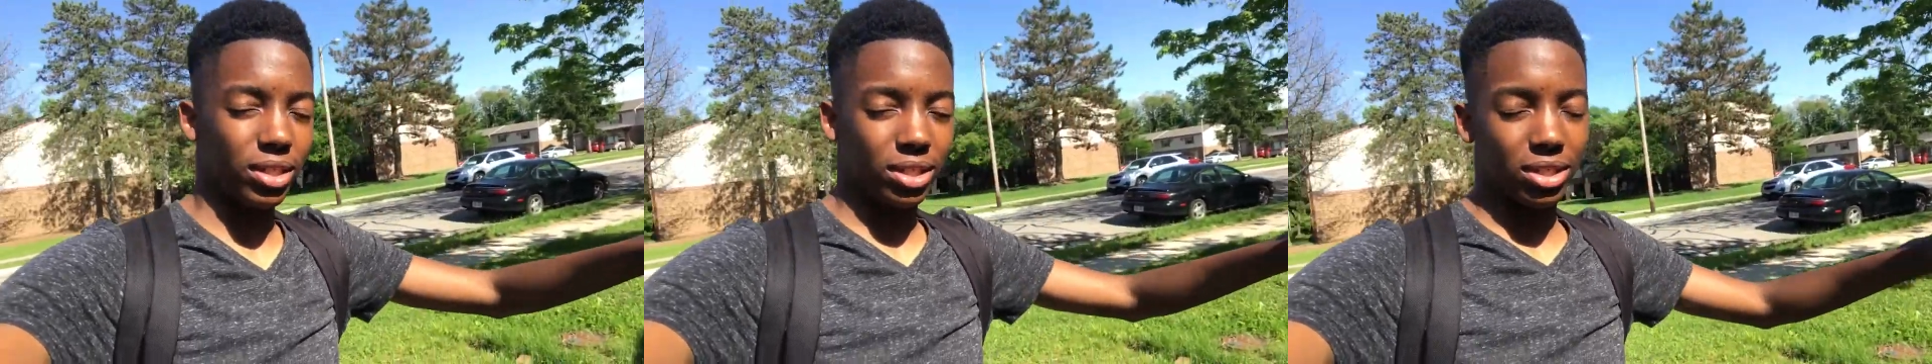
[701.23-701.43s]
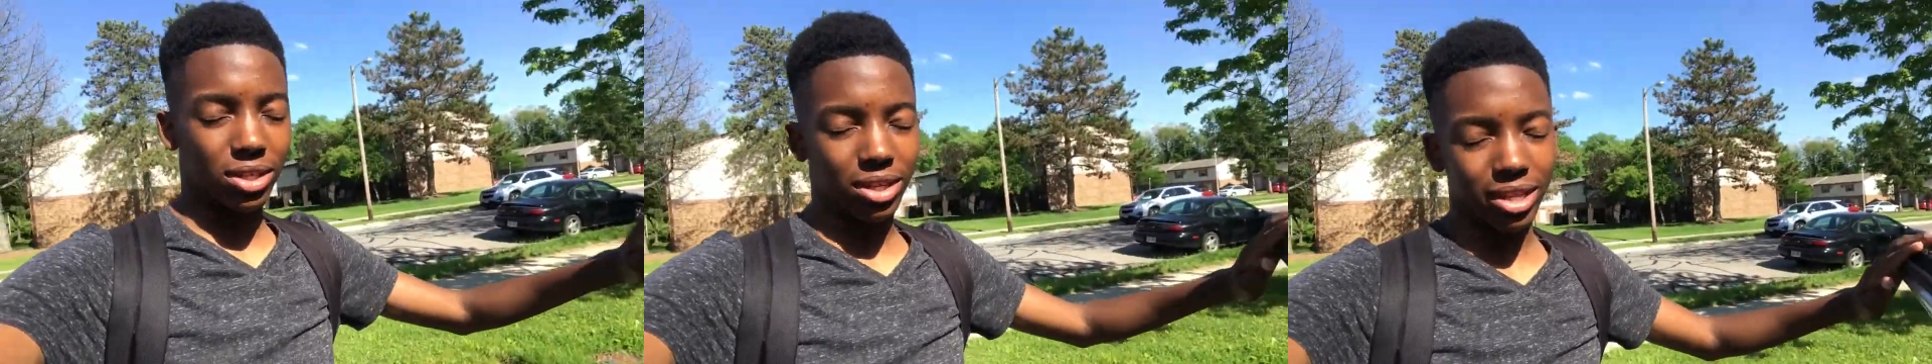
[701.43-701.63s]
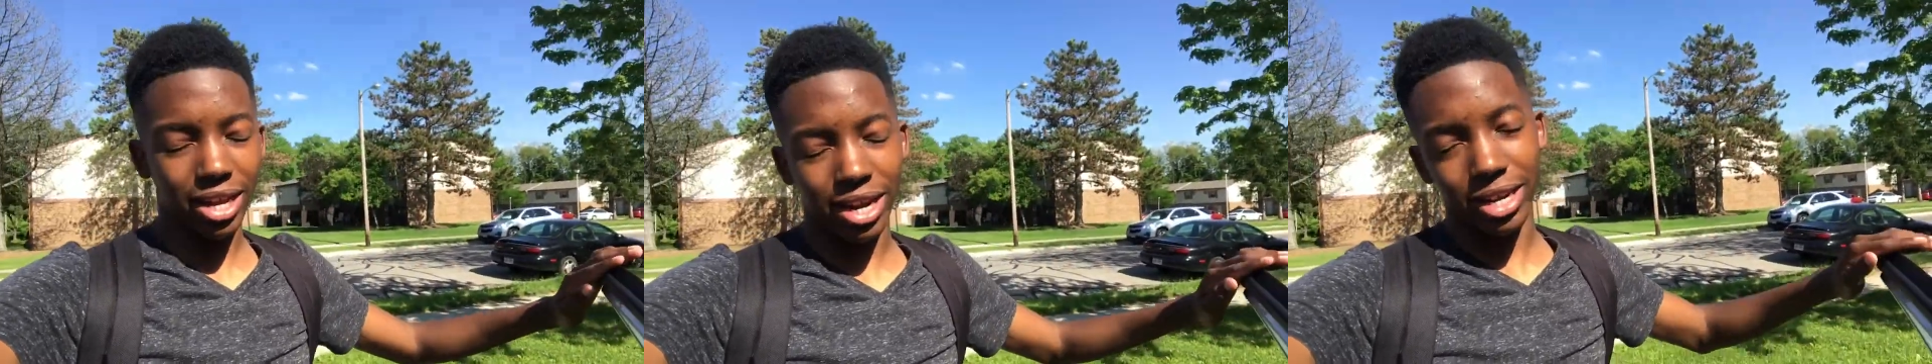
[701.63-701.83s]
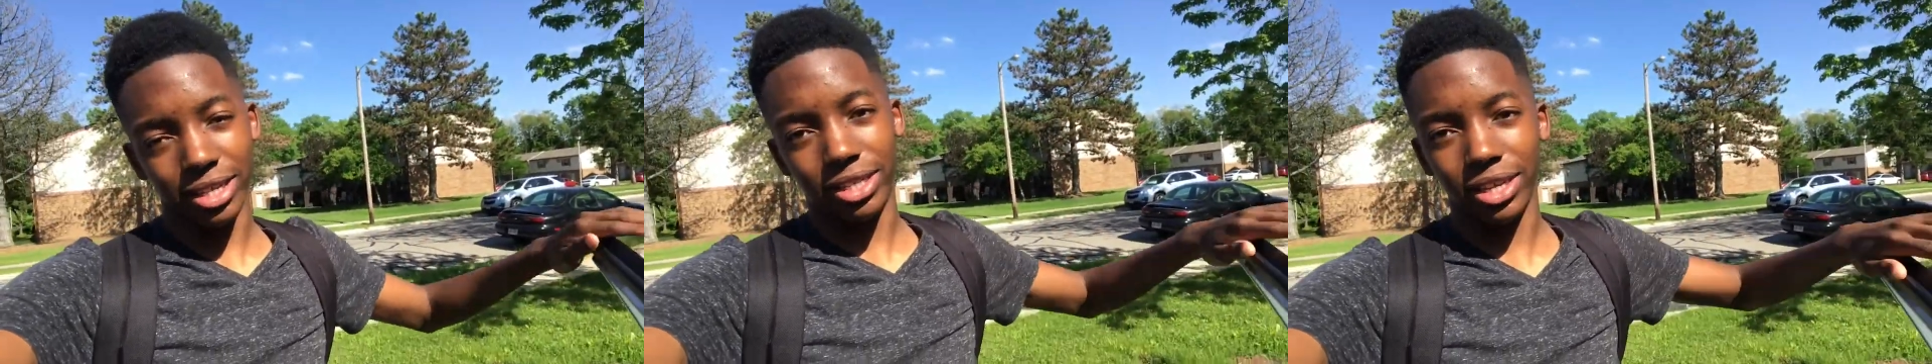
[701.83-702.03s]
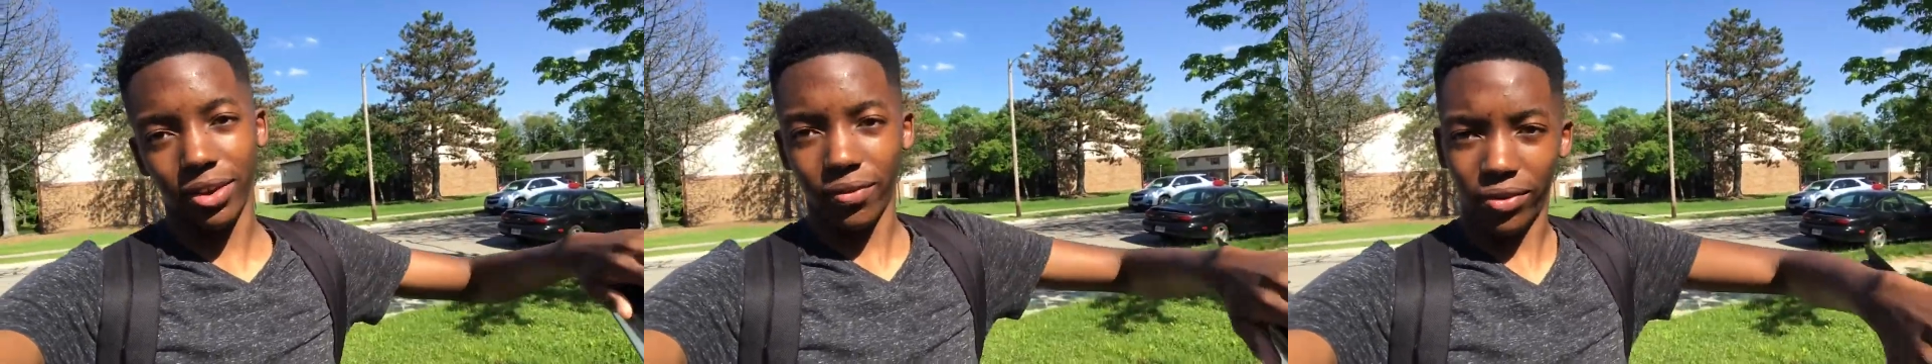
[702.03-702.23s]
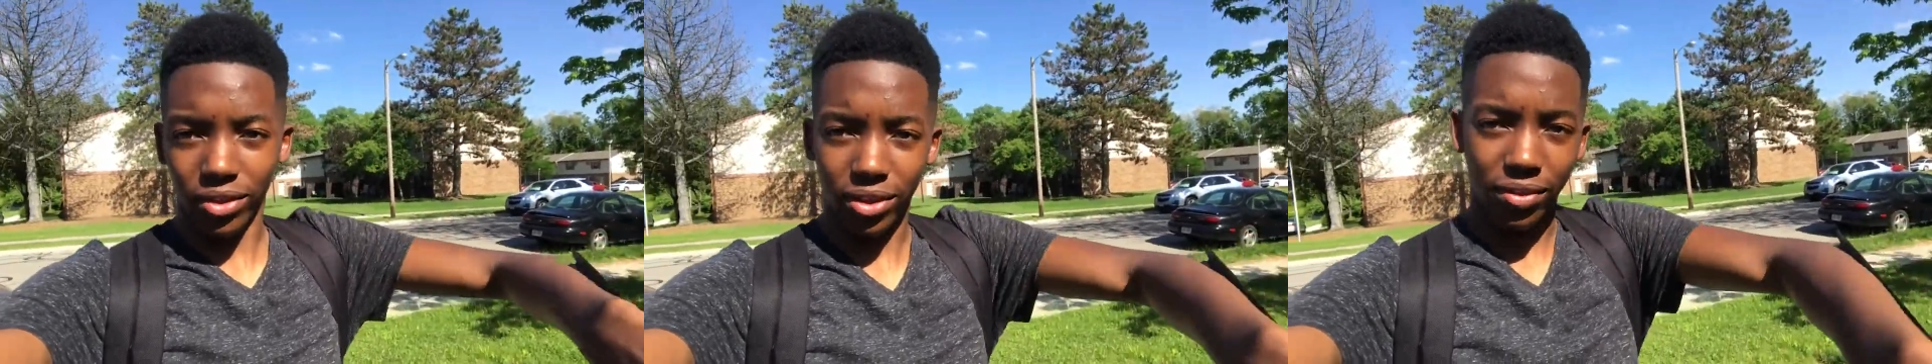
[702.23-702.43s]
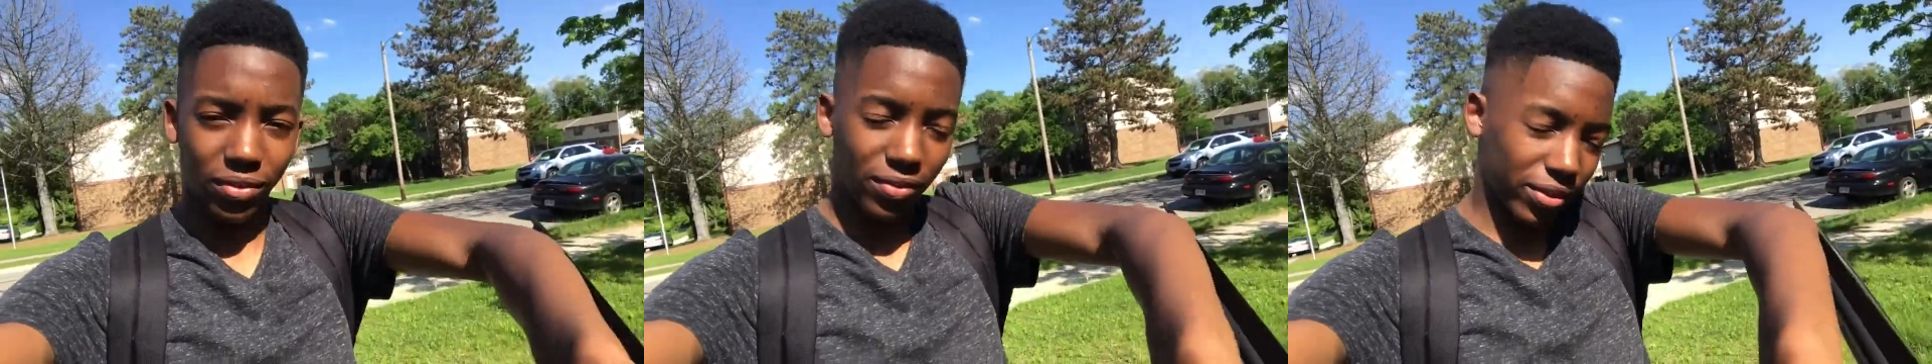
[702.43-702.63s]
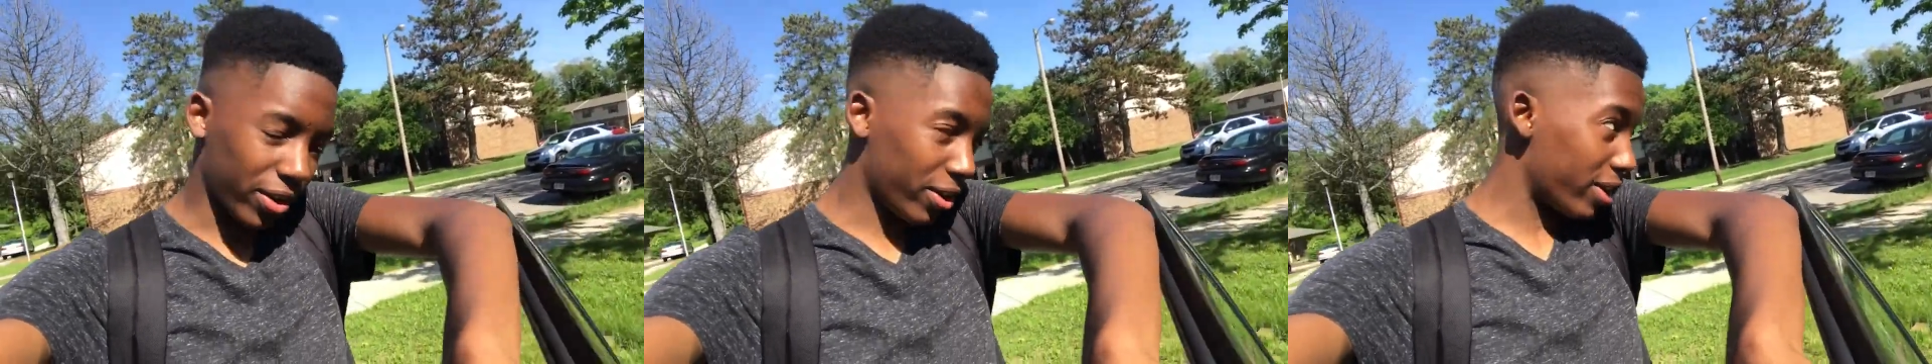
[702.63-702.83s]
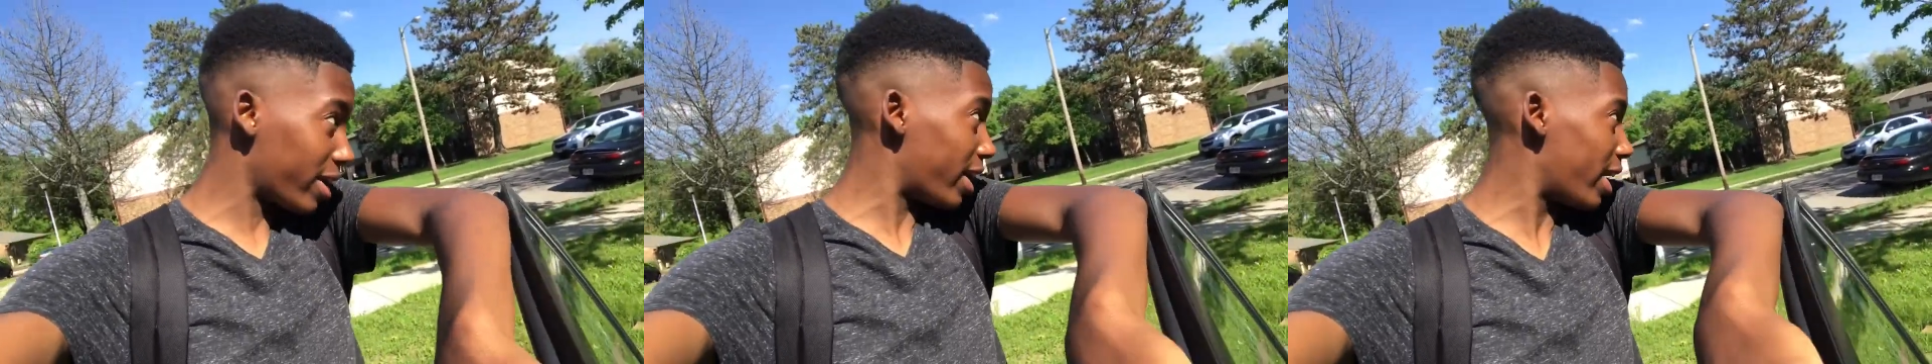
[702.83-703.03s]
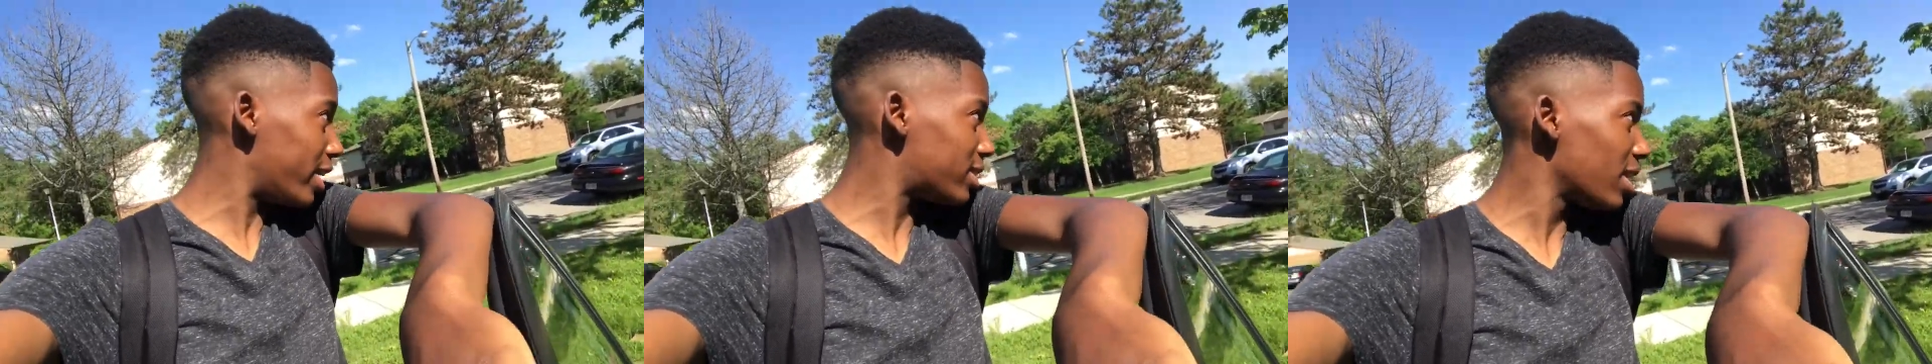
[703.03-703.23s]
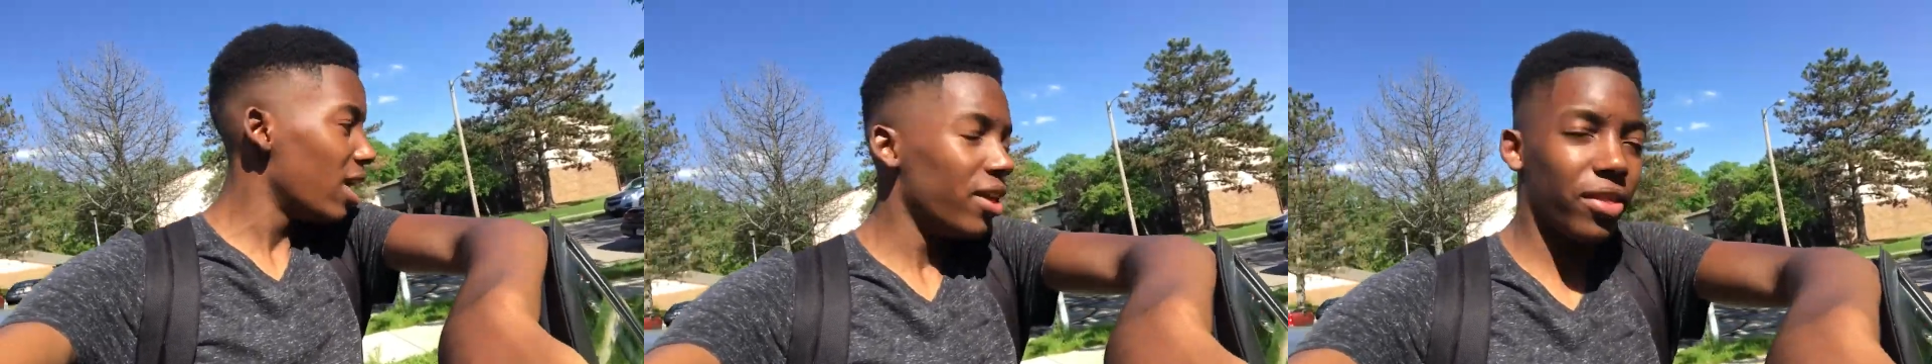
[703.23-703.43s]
So that is it for the vlog, guys.